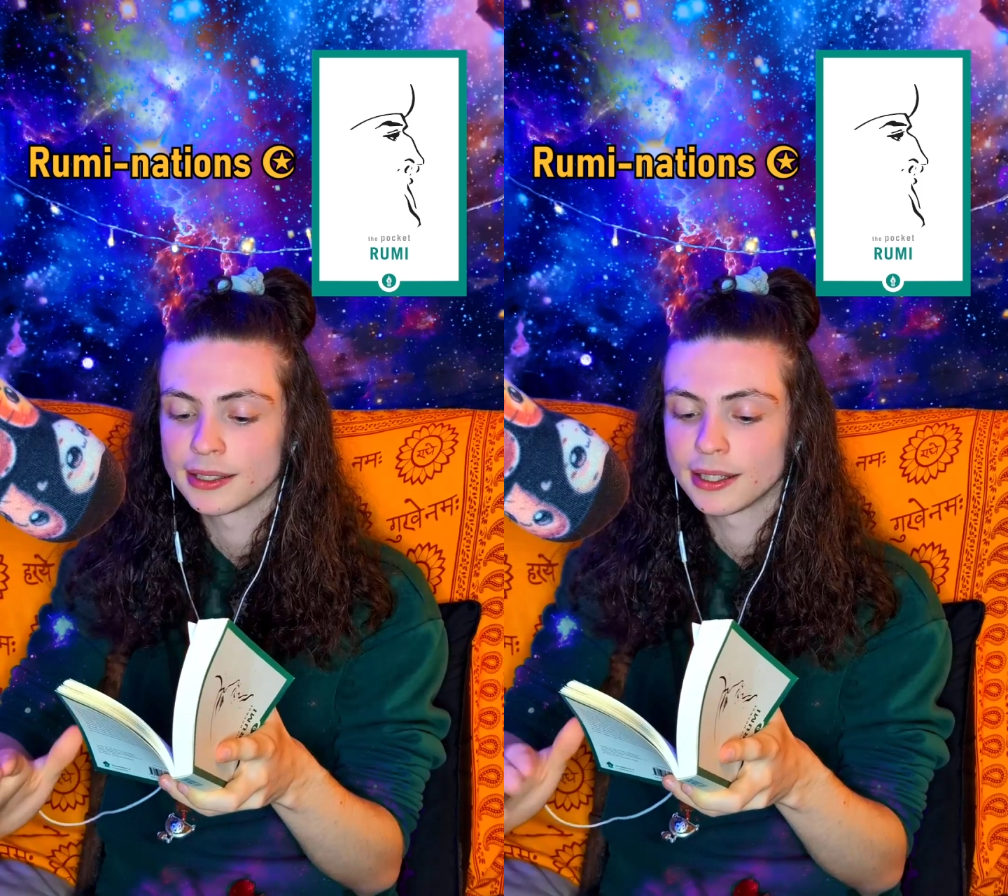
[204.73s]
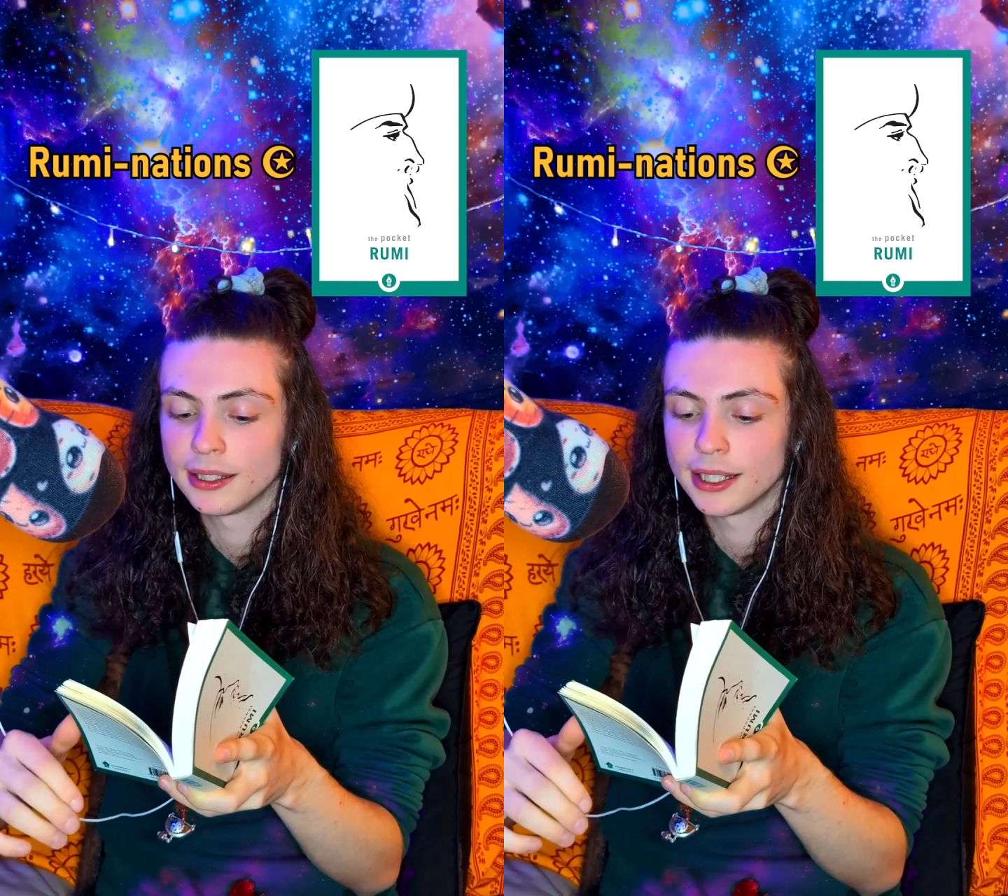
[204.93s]

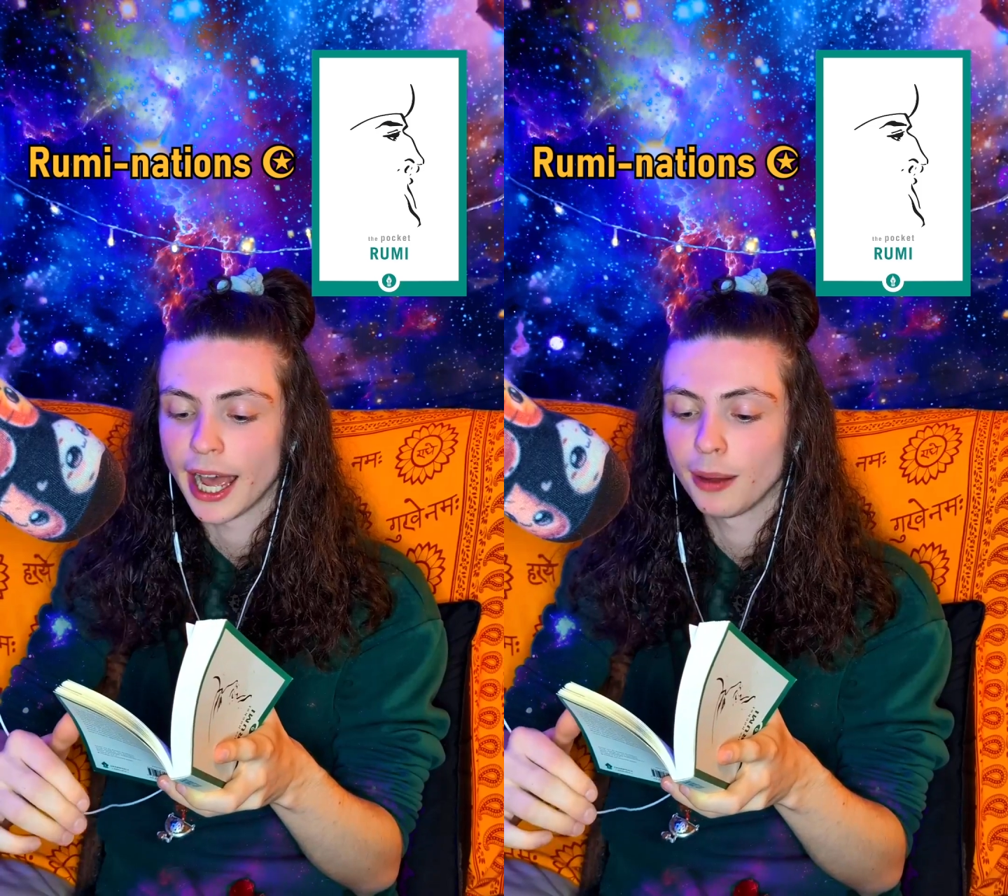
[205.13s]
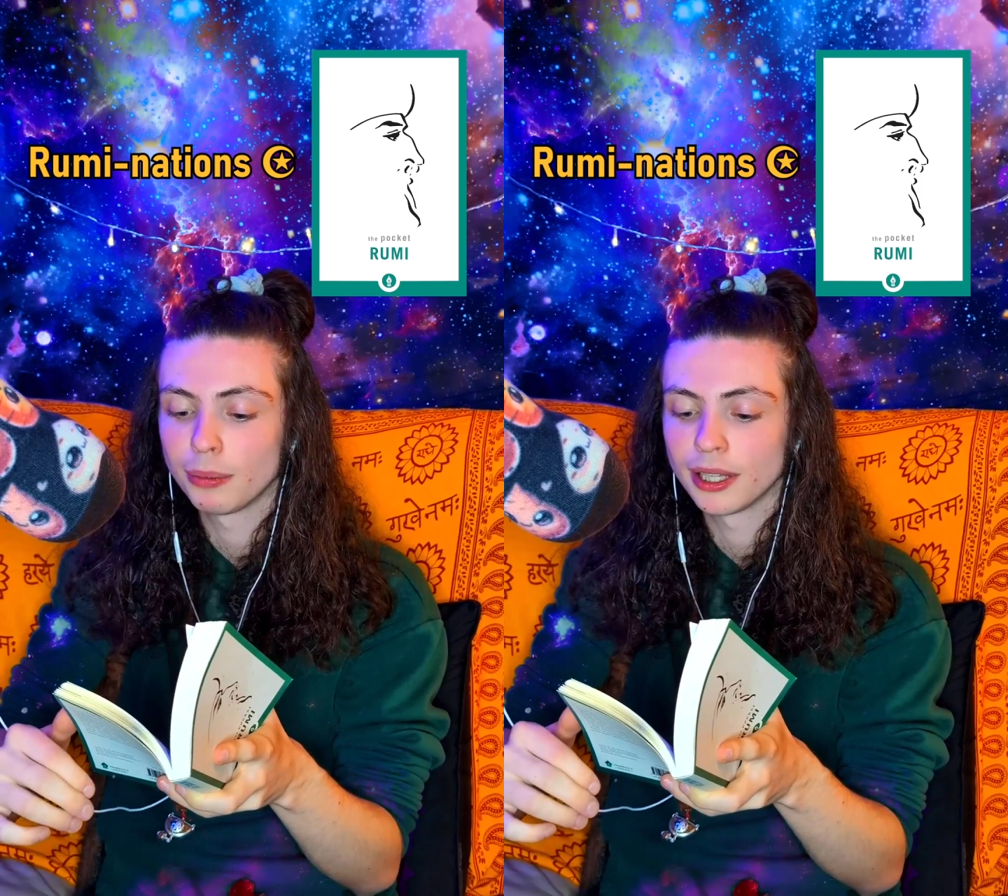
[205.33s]
the
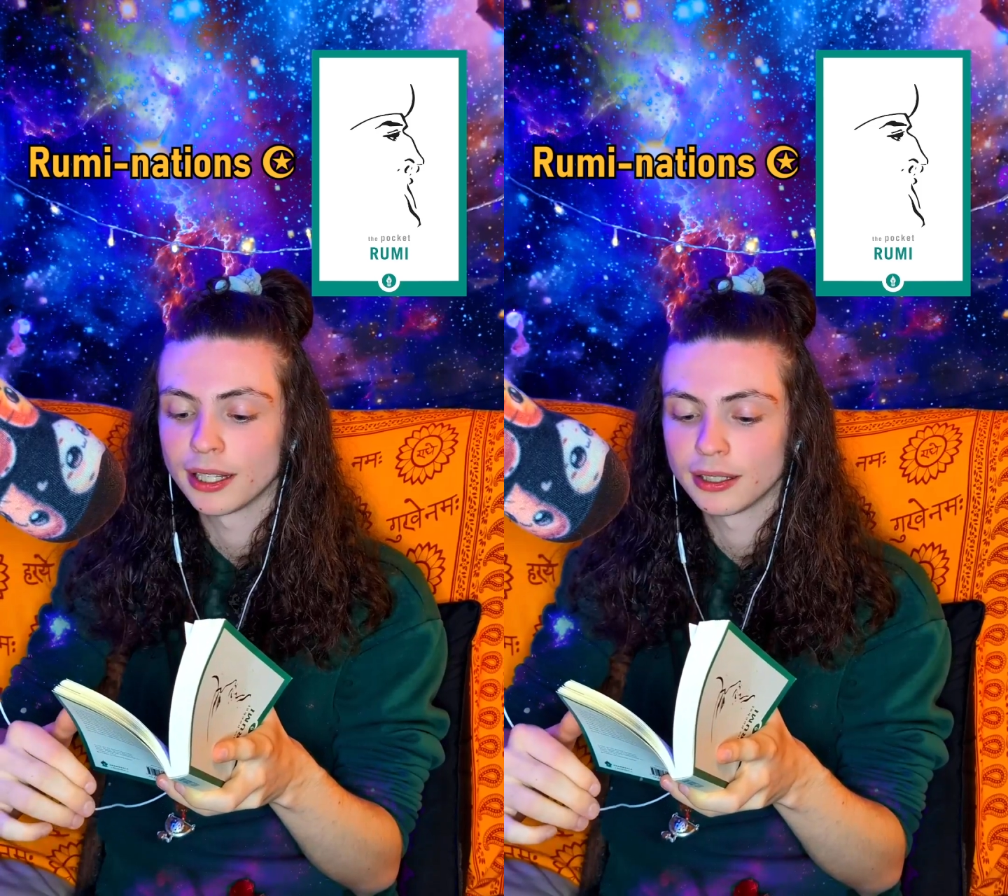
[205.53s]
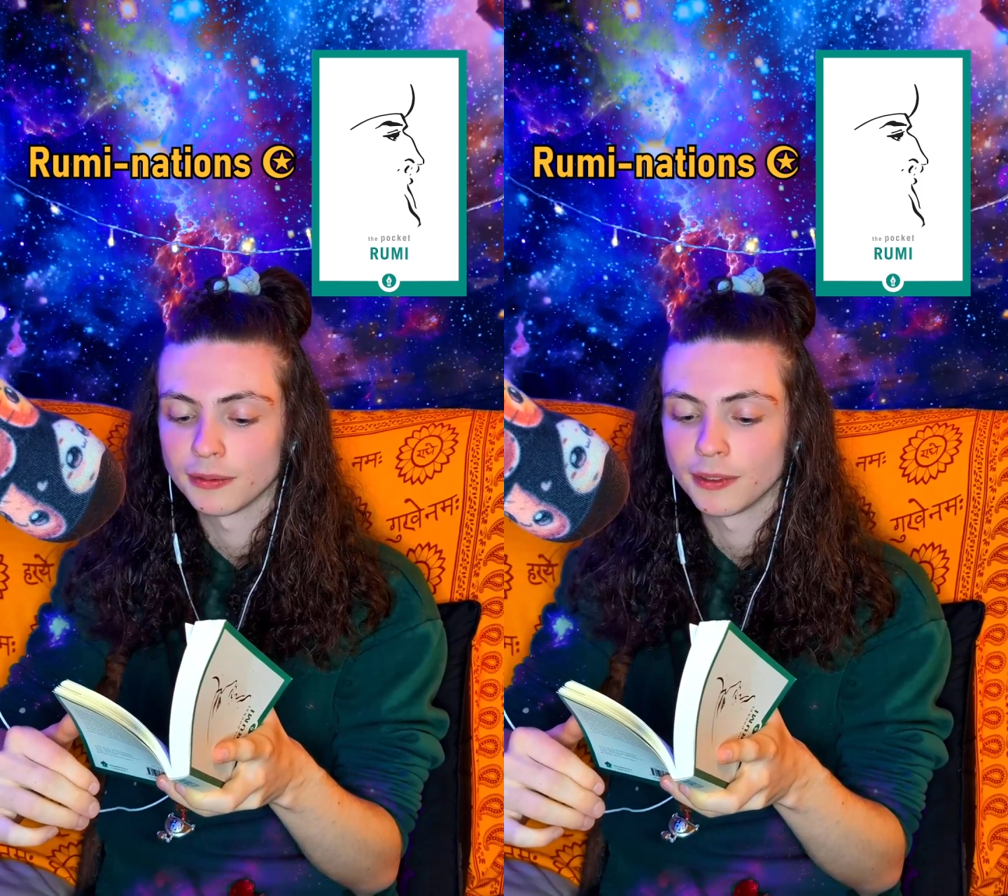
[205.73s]

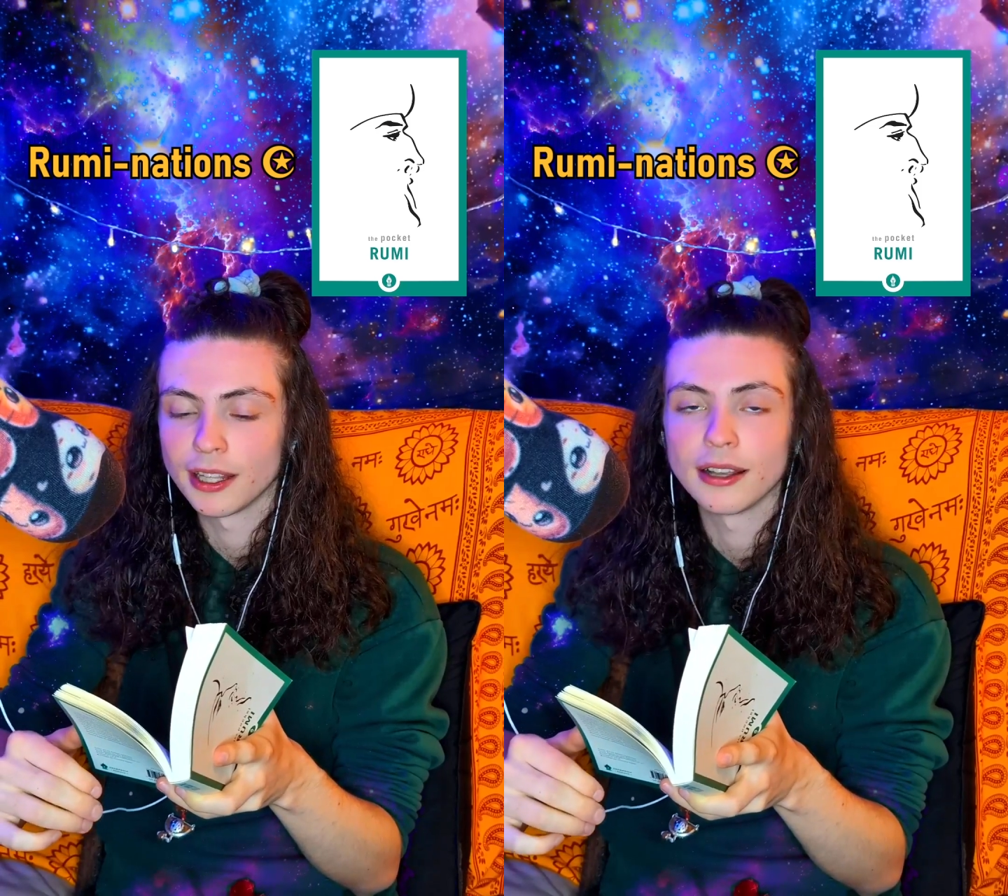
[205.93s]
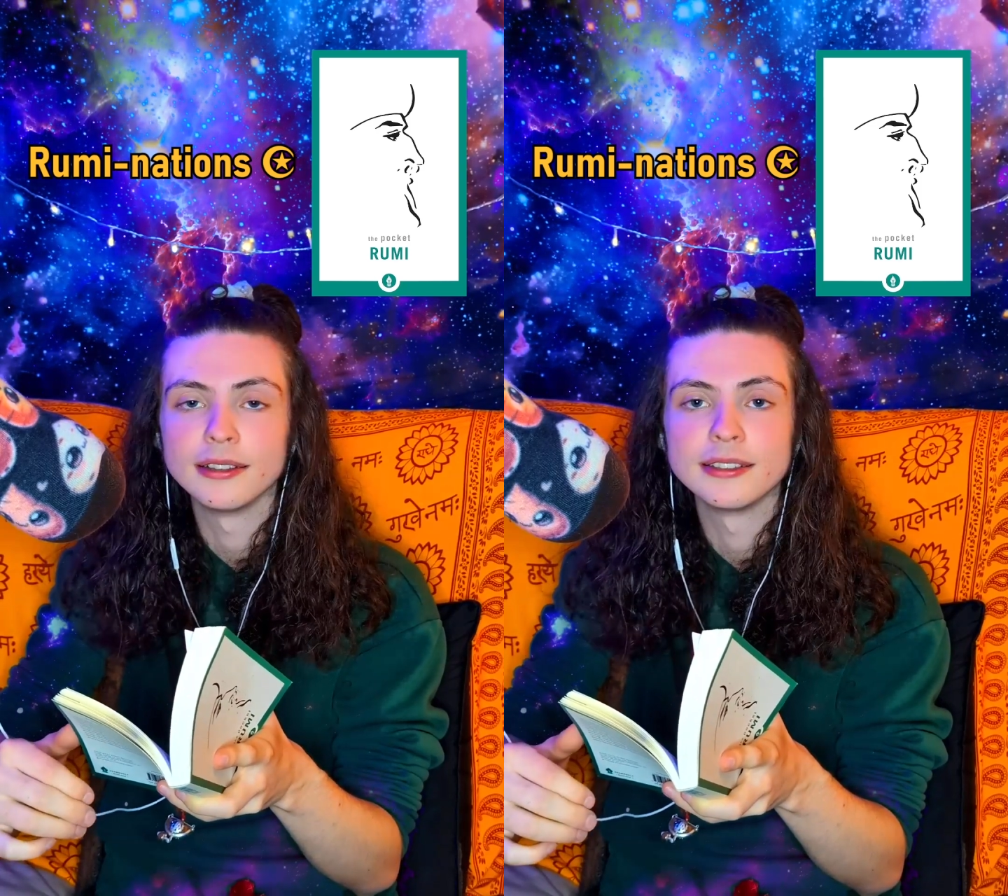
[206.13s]
tablet of the
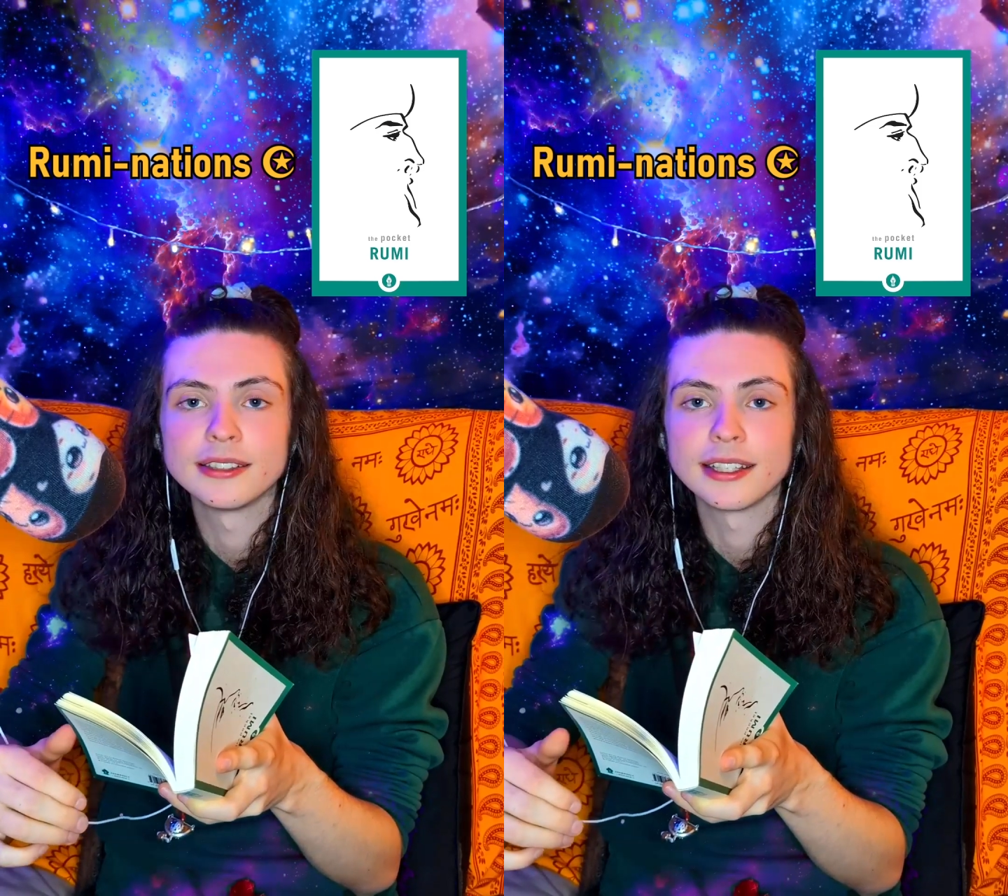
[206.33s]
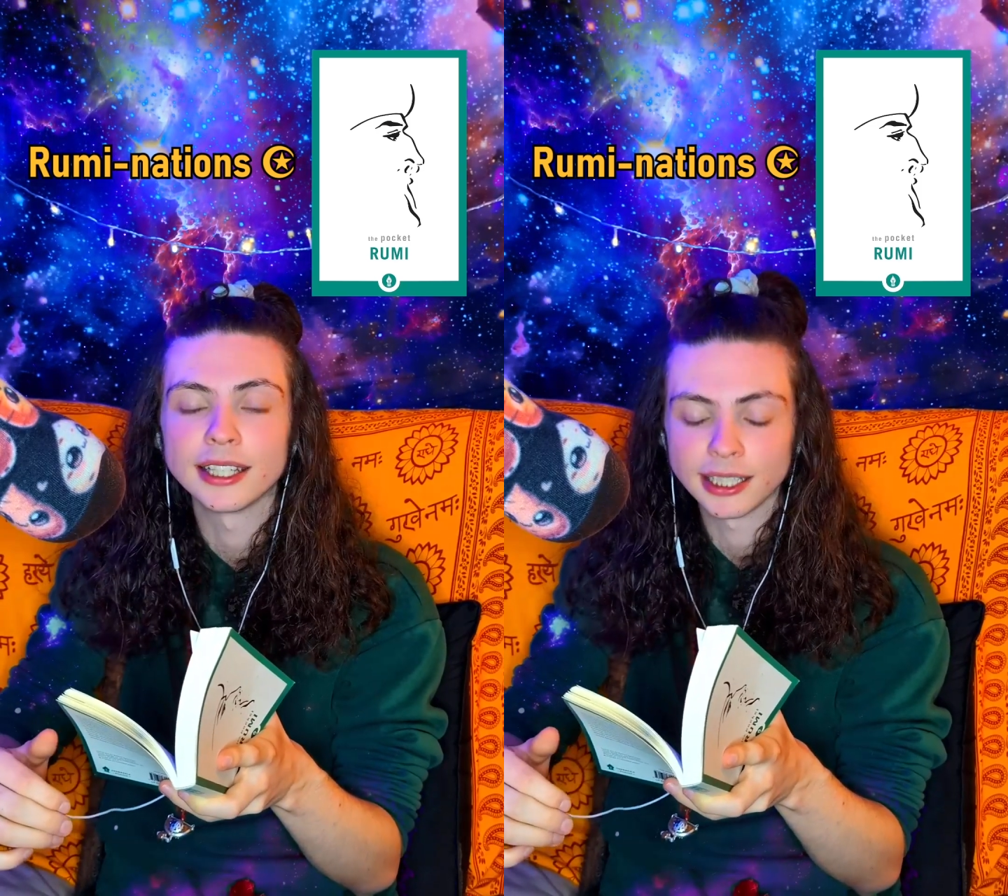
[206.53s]

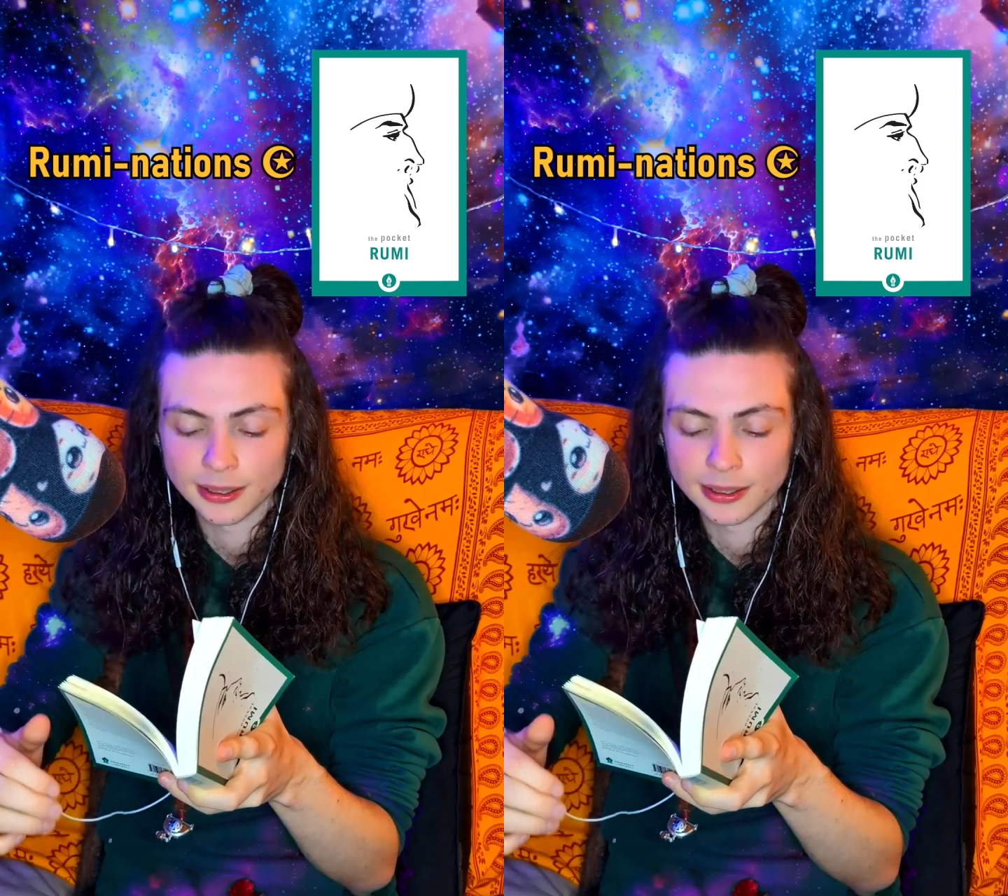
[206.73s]
unseen.